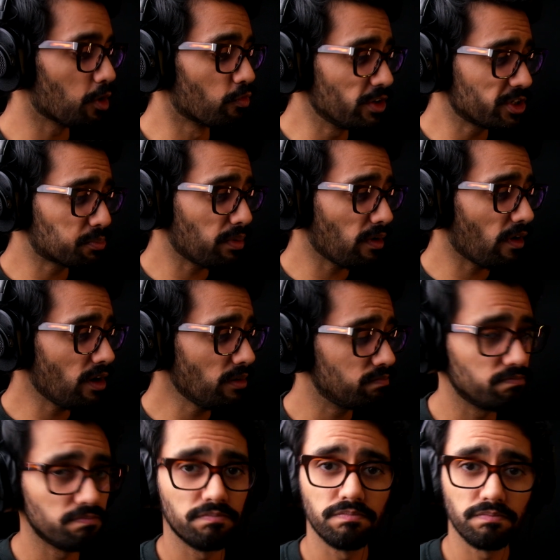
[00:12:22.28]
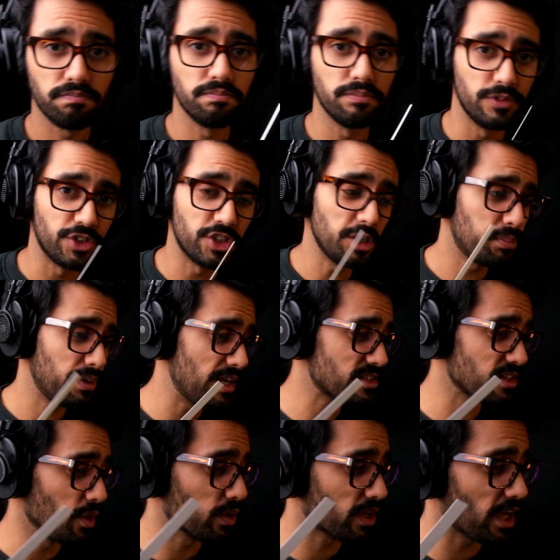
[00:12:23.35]
Richborough,
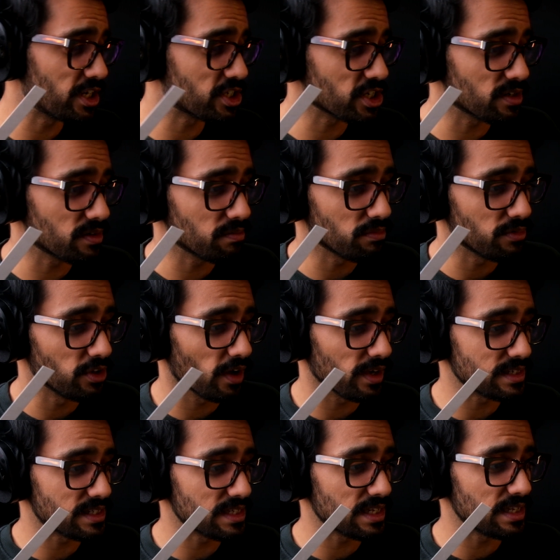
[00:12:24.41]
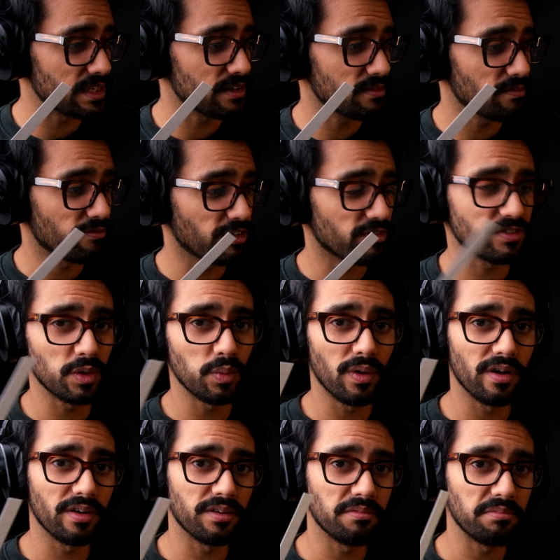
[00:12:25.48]
GPS location
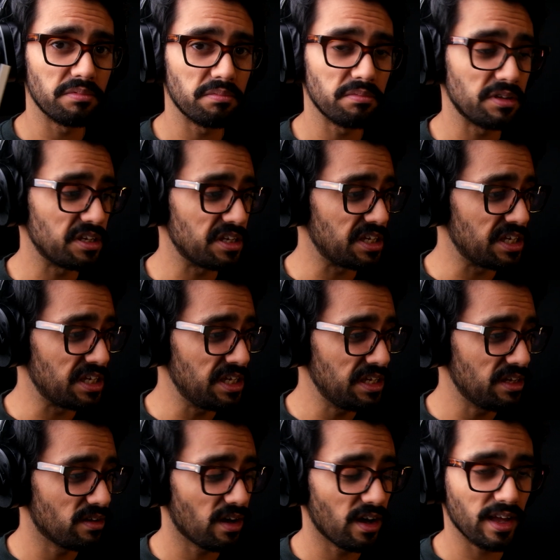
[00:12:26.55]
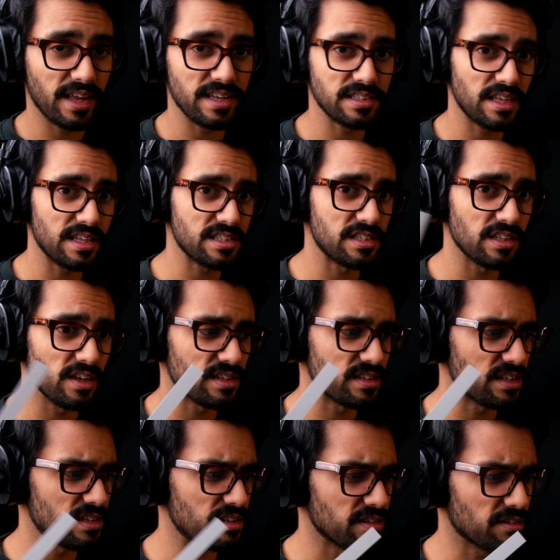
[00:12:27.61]
1951 E. I guess that's
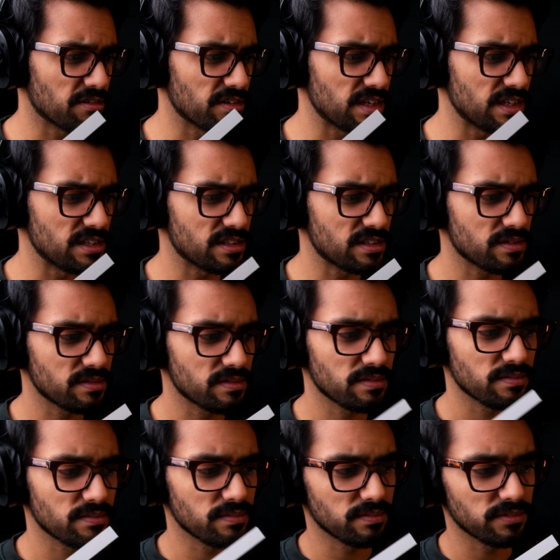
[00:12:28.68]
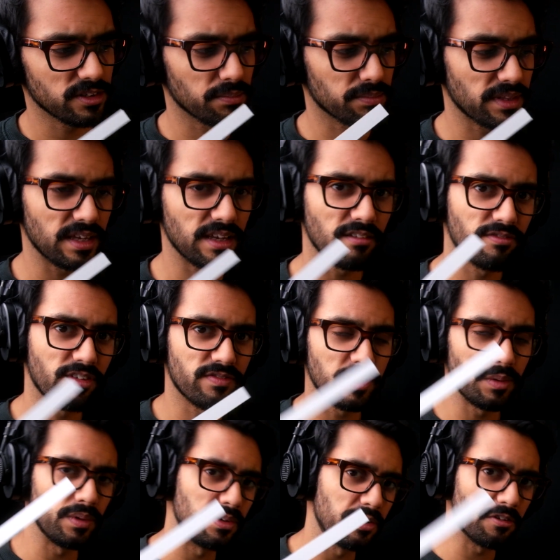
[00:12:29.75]
19 degrees, something
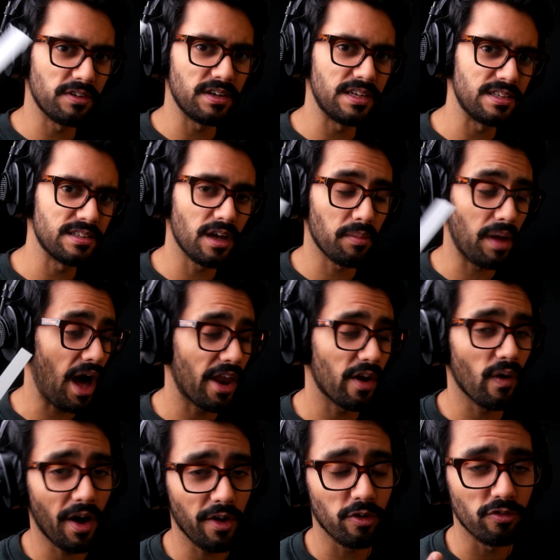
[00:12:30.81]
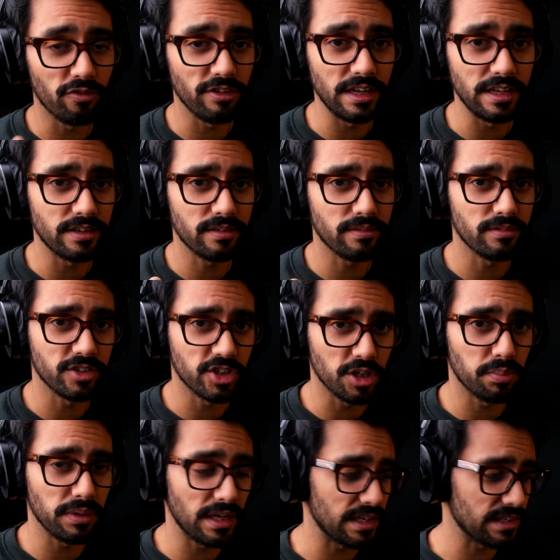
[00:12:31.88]
51 degrees. I don't read
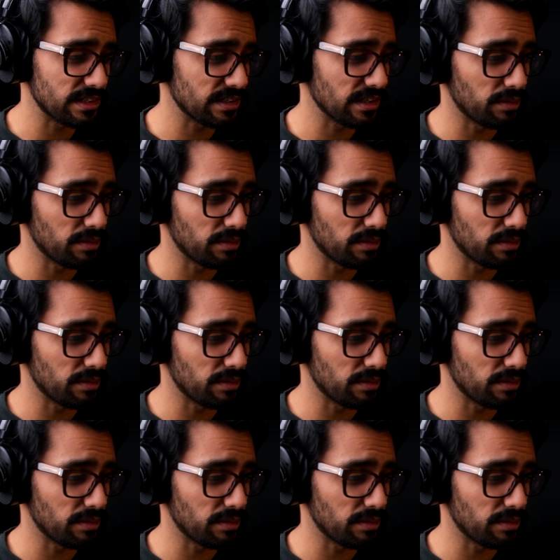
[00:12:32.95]
GPS.